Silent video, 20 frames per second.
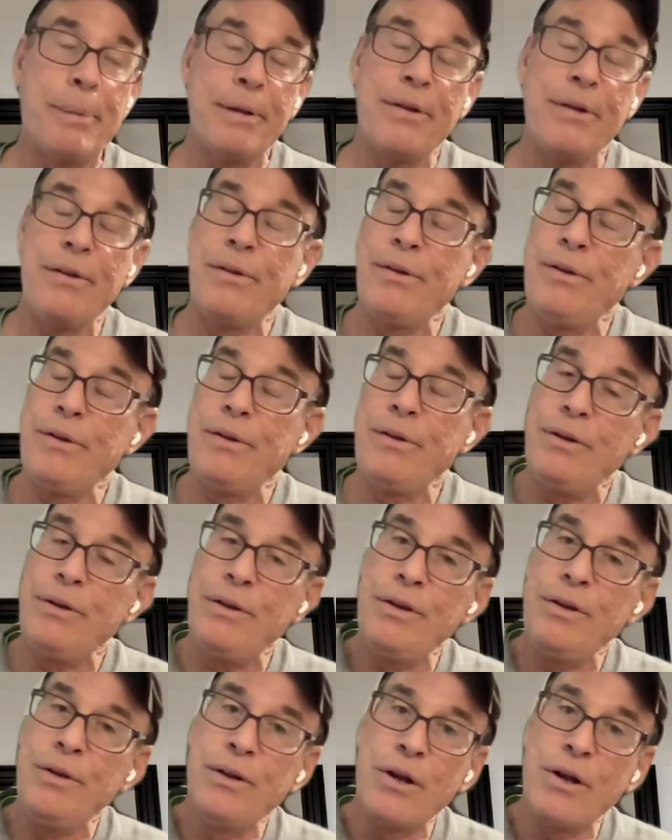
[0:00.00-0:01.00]
but
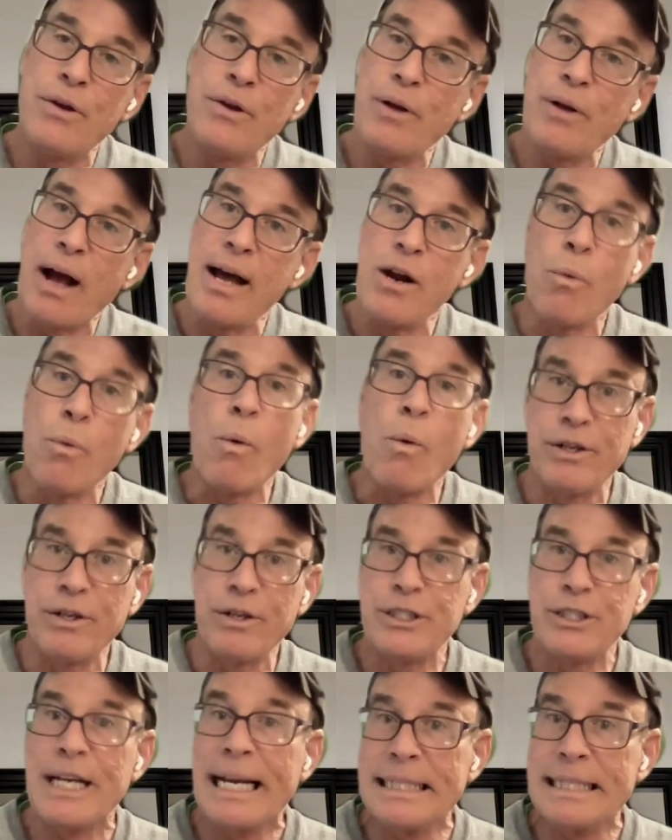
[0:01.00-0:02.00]
you know, I don't
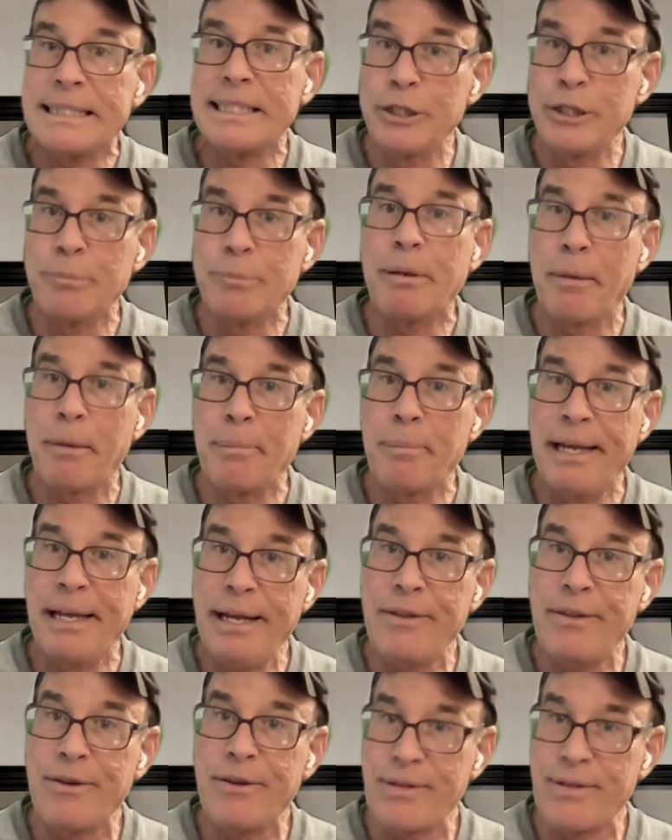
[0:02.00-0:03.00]
want you chasing your puppy
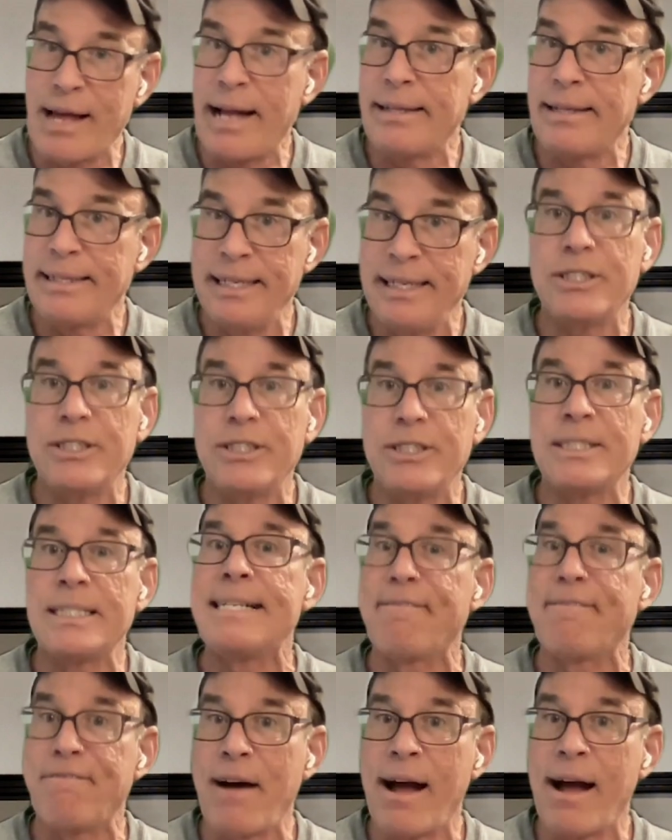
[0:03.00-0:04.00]
either. That teaches
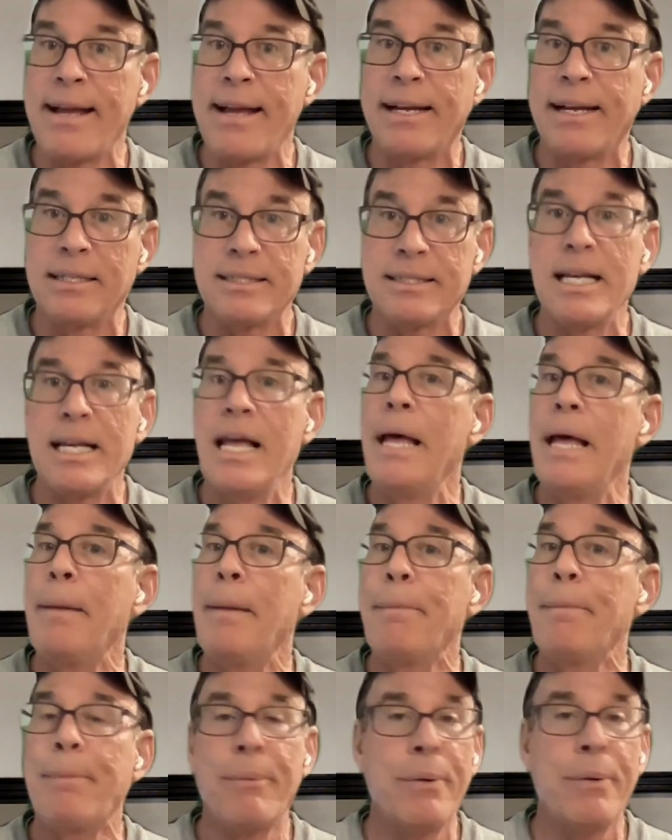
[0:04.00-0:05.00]
defiance.
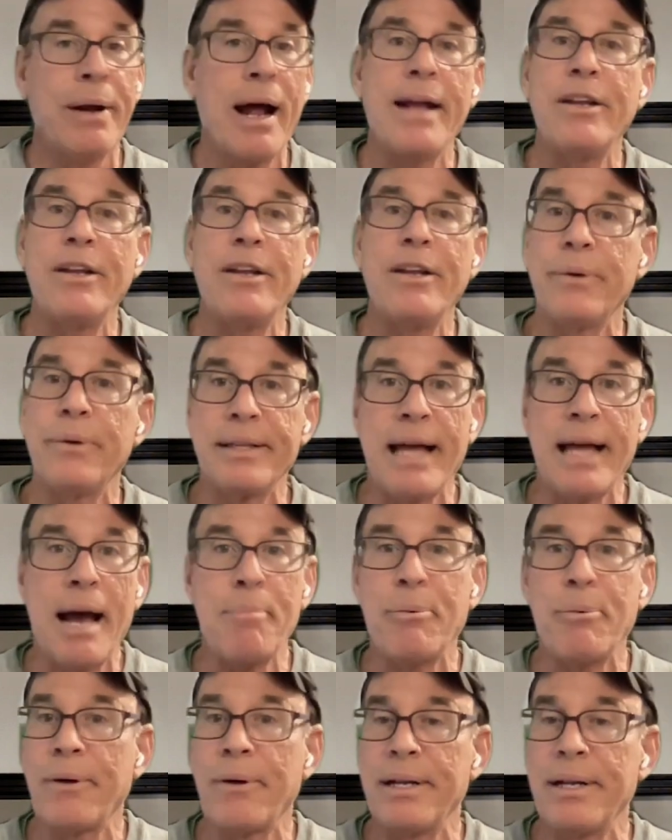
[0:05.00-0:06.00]
But what I do at
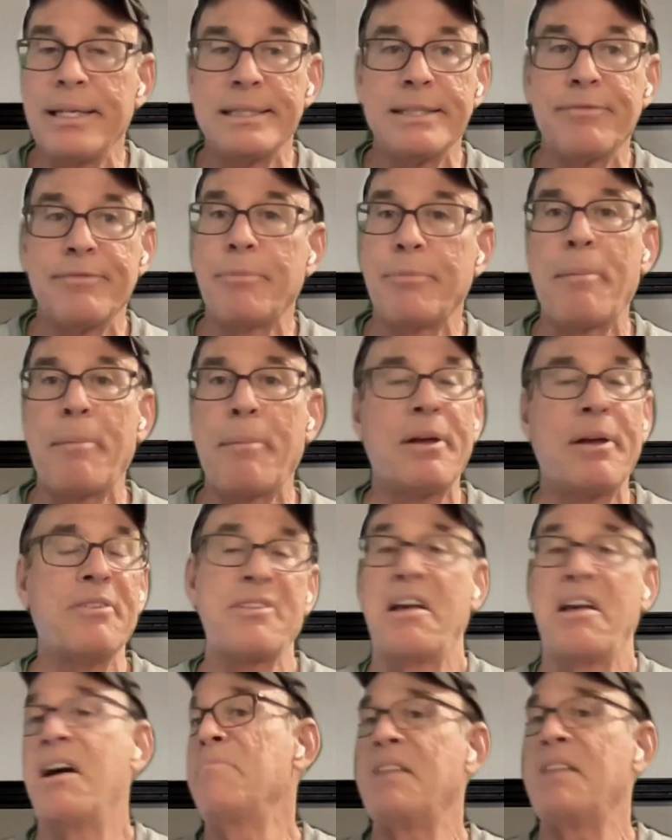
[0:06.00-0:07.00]
that point is if the puppy
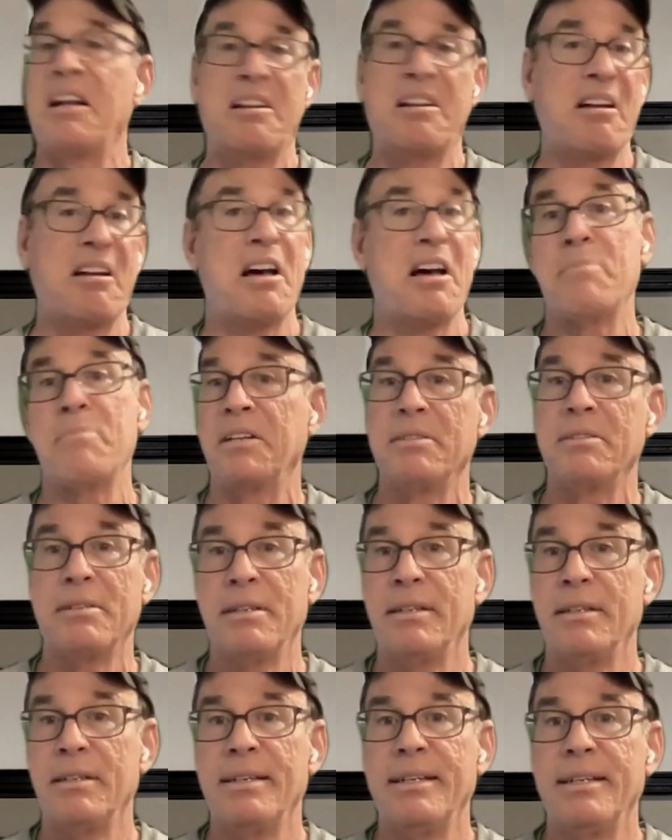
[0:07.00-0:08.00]
goes, I'm not coming,
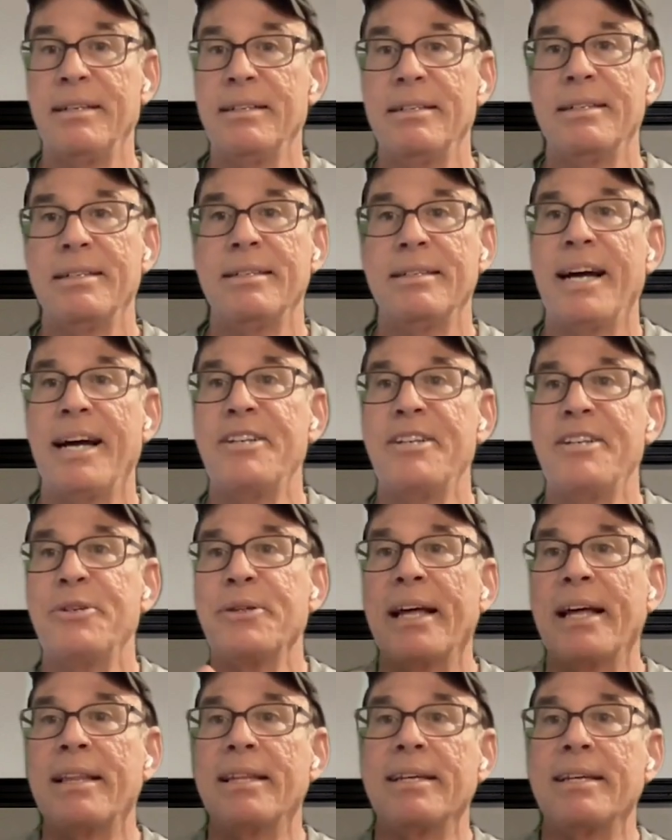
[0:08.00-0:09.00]
I
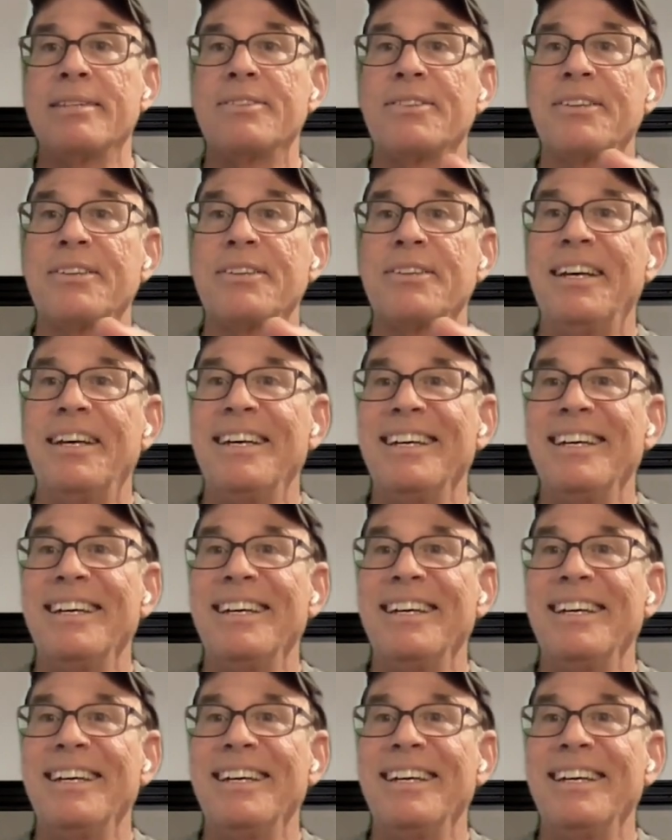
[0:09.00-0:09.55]
do like this.